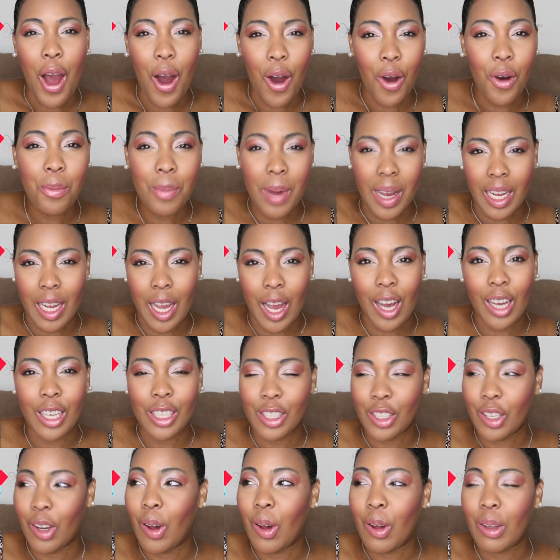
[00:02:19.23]
Oh my
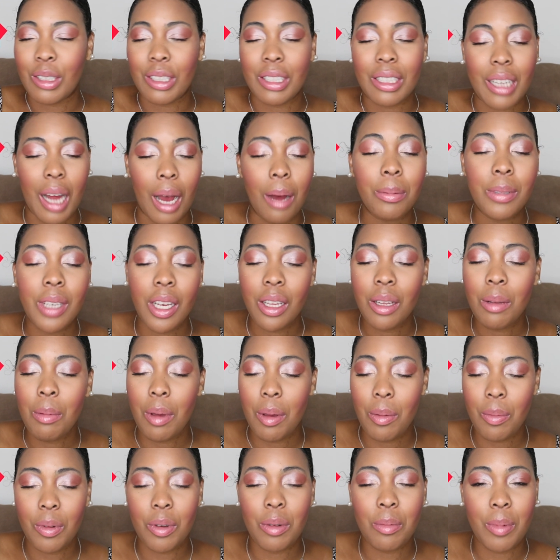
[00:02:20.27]
gosh, y'all, stop telling
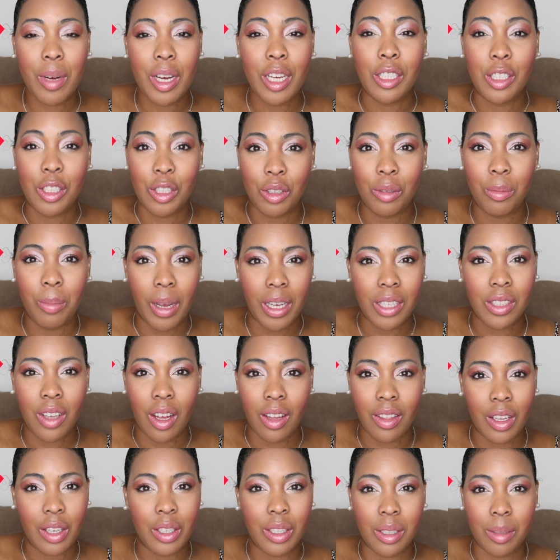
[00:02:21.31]
people to put toothpaste
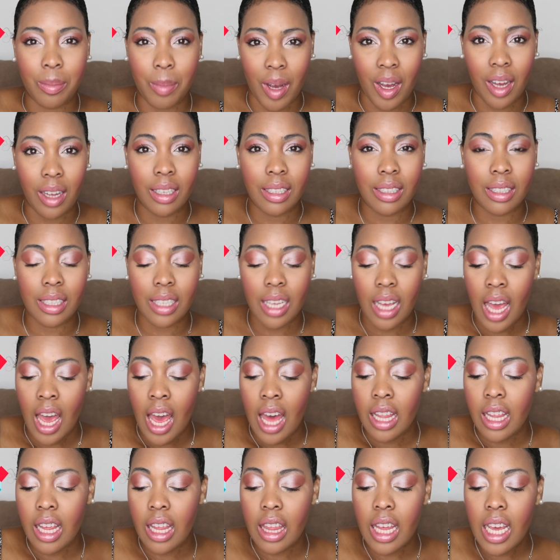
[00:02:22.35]
on their spots.
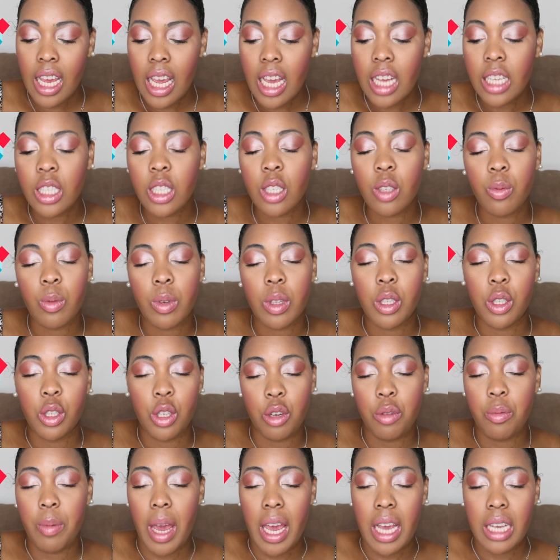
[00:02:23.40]
The thing is, is with
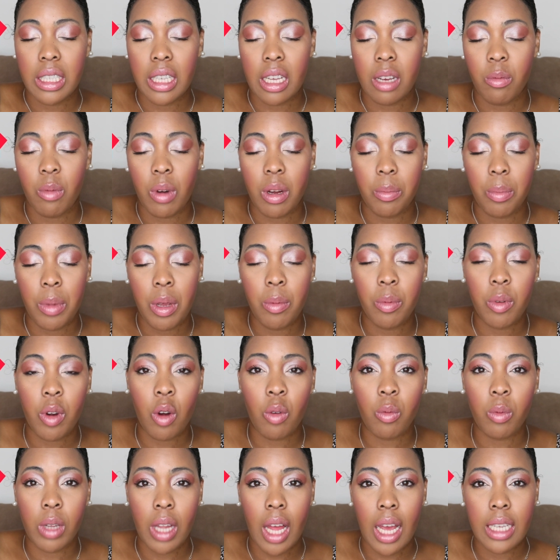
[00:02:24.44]
toothpaste, and what people
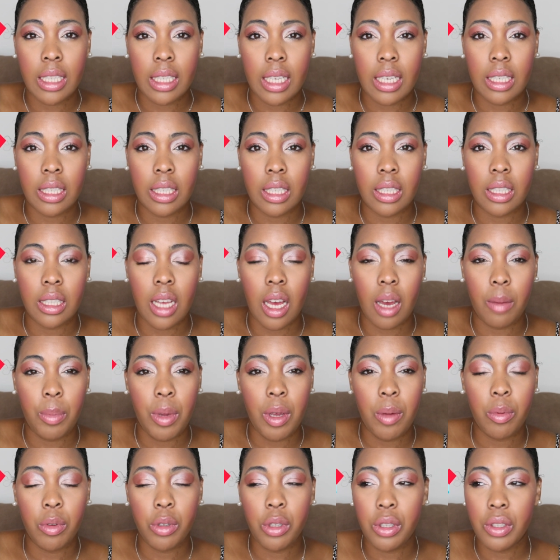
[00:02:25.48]
don't realize is, is
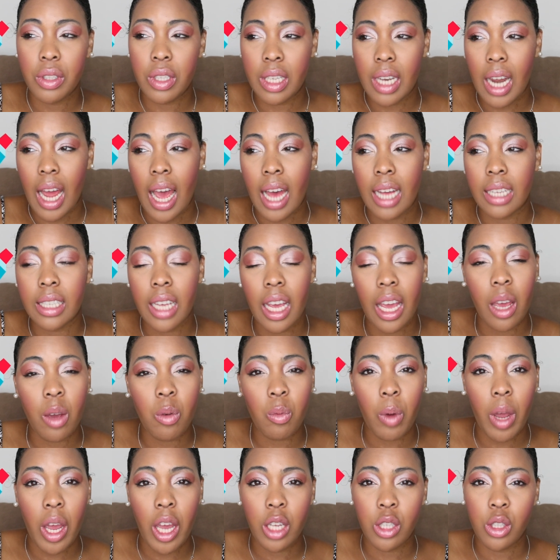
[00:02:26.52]
people use it as a
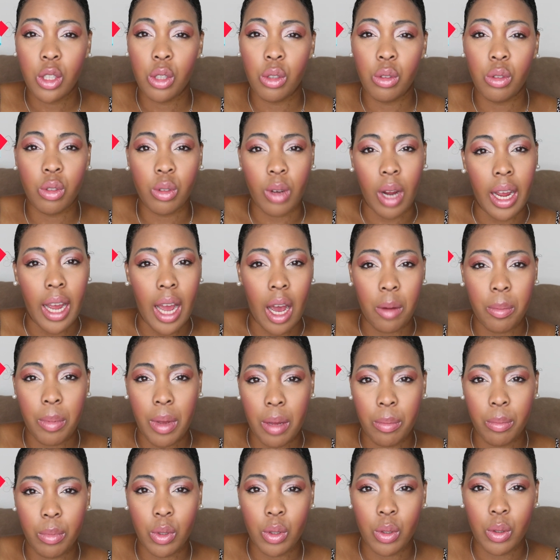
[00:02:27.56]
way to dry out
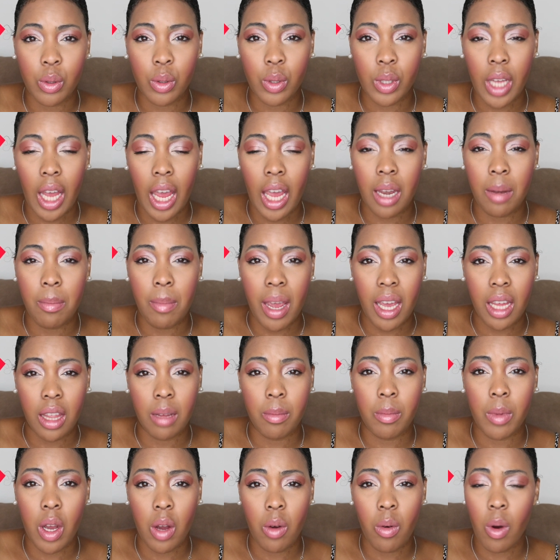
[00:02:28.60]
pimples and make
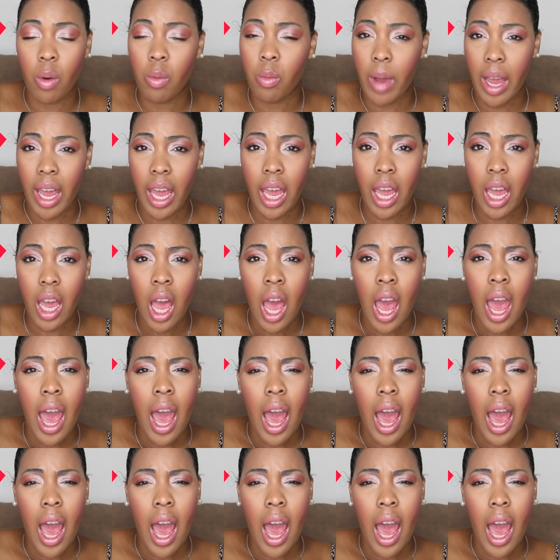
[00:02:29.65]
them go away.